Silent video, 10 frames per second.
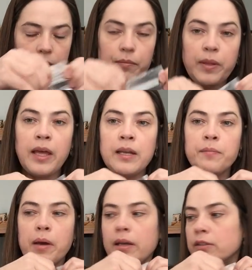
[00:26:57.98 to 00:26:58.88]
planning
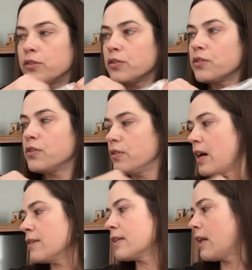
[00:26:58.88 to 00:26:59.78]
my
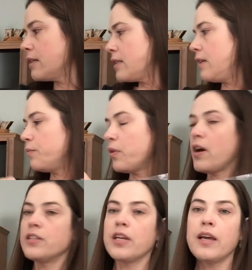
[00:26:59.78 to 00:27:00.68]
2018
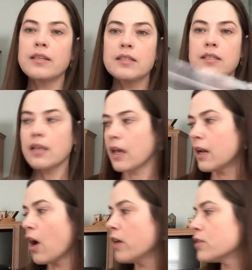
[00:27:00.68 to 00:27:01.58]
projects, and
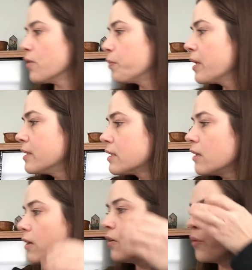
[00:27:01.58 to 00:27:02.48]
I also placed
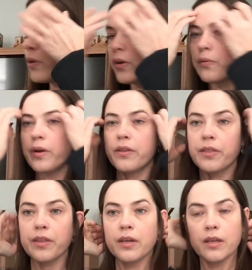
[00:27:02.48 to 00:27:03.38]
the order with
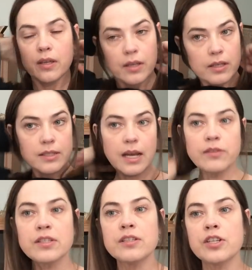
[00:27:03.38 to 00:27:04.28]

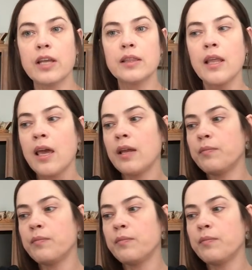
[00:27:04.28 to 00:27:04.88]
Down Sunshine Lane